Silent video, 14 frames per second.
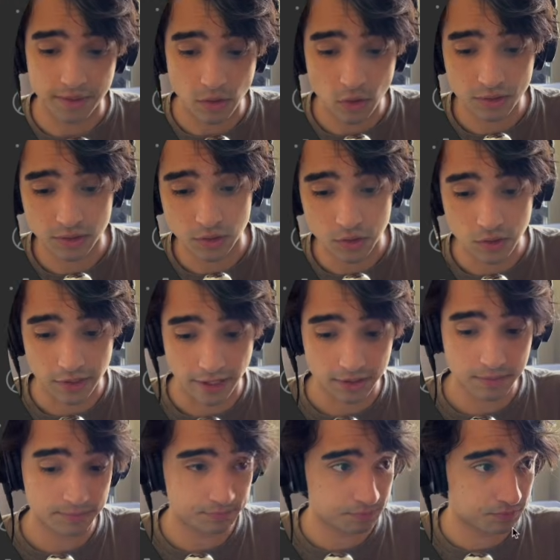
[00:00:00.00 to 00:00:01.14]
in order to do
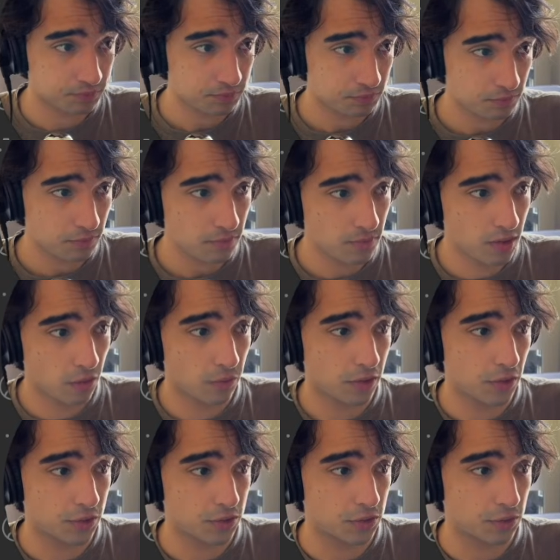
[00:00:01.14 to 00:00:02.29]
that, we're
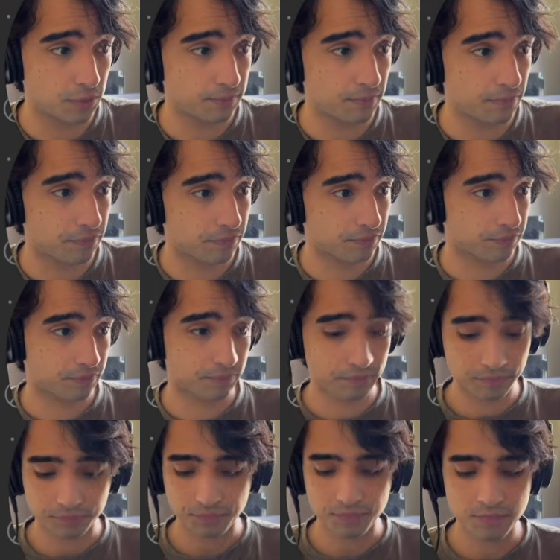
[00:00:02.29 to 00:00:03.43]
going to
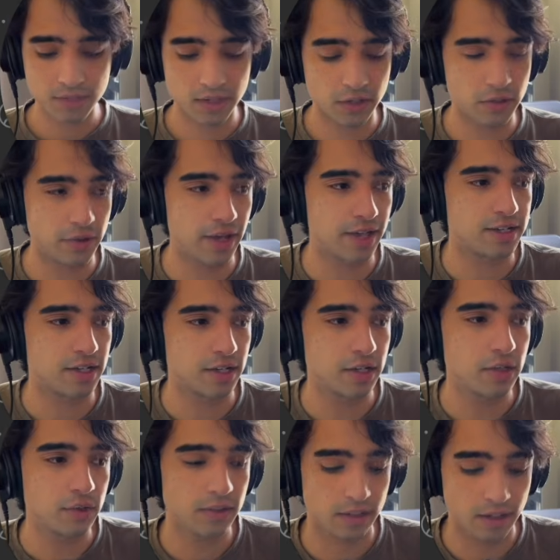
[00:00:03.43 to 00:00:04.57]
create a
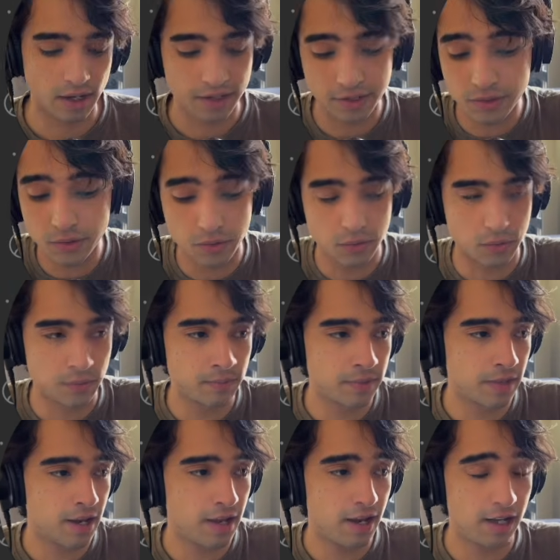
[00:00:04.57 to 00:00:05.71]
new
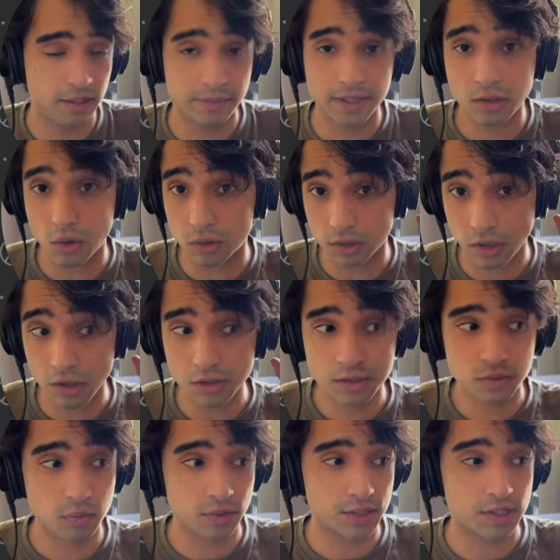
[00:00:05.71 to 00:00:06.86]
element called
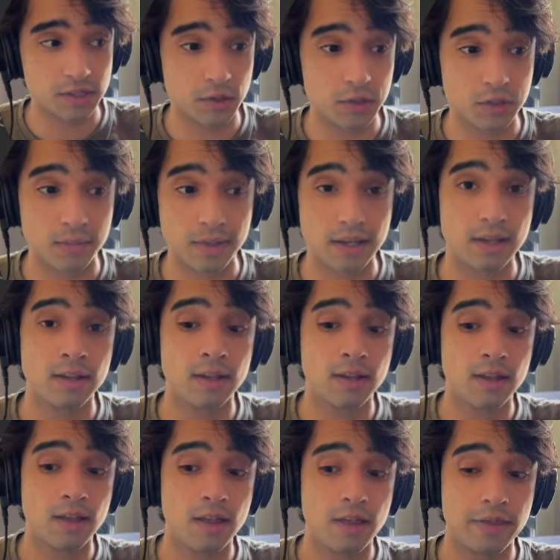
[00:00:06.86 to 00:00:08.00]
docs, which is going to be
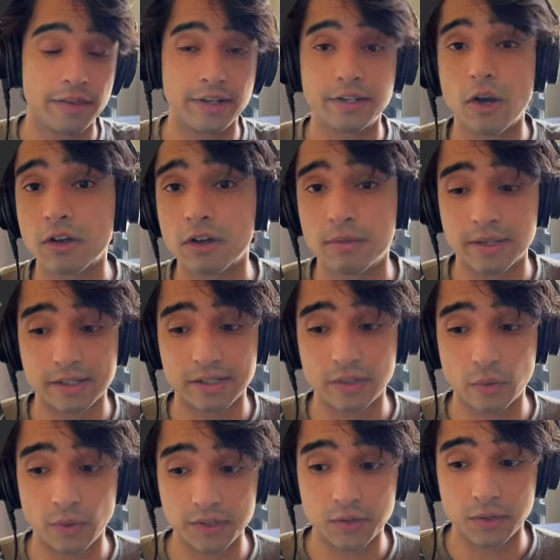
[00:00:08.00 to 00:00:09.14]
the documents
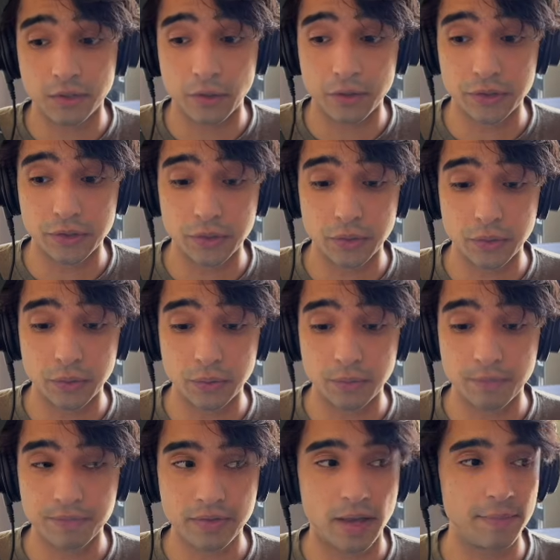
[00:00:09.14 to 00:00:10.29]
in which we're going
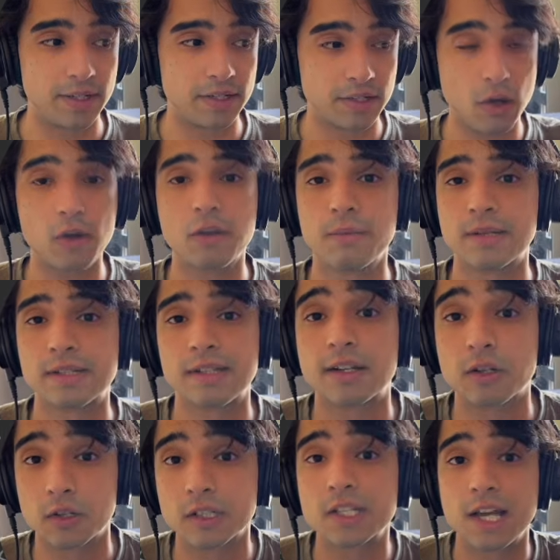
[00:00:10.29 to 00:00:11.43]
to, the documents that
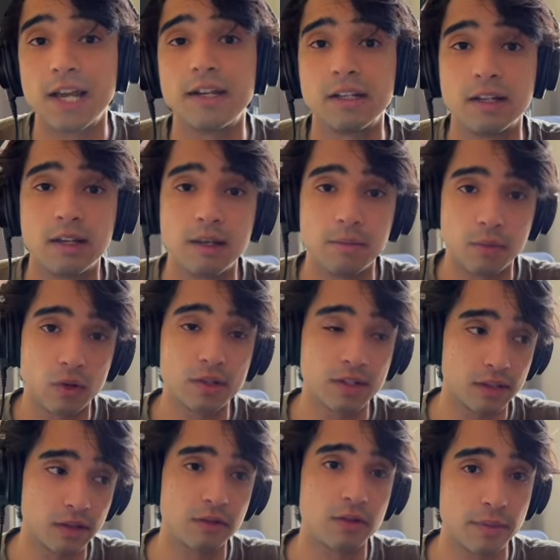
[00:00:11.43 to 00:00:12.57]
contain
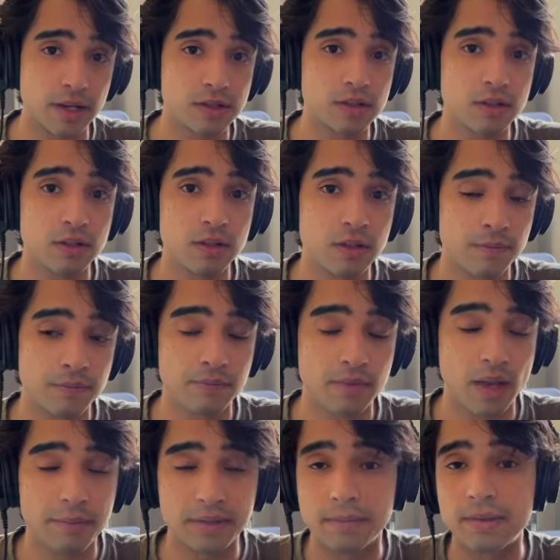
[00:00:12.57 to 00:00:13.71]
important information,
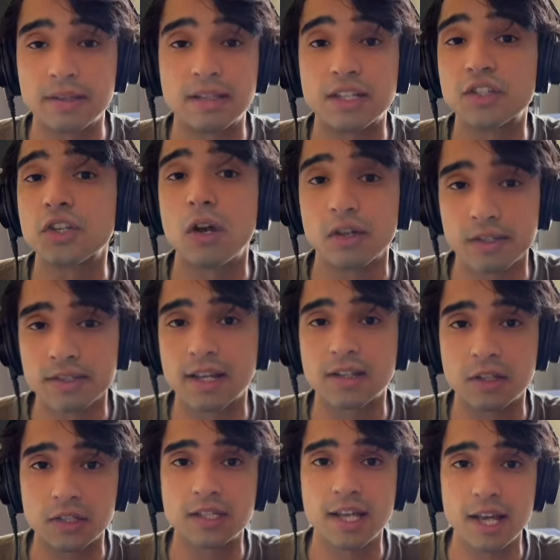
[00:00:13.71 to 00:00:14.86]
the chunks that
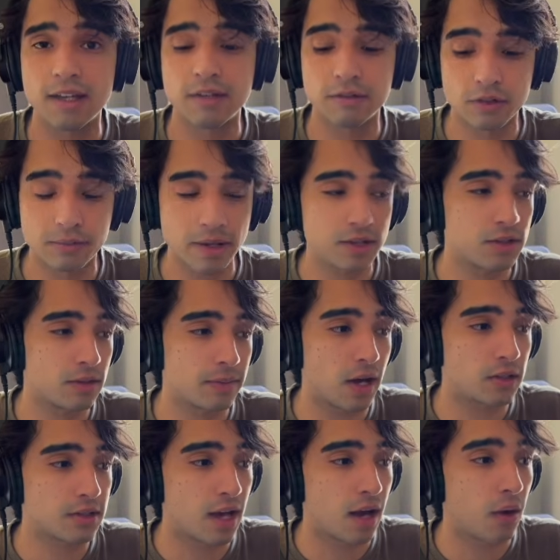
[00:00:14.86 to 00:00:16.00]
contain information
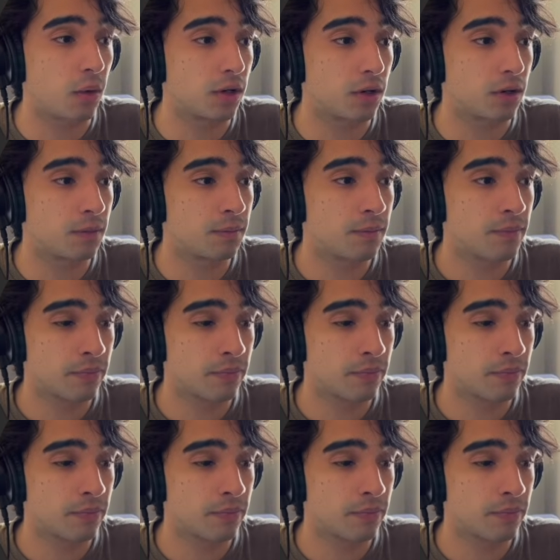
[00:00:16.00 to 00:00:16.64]
about our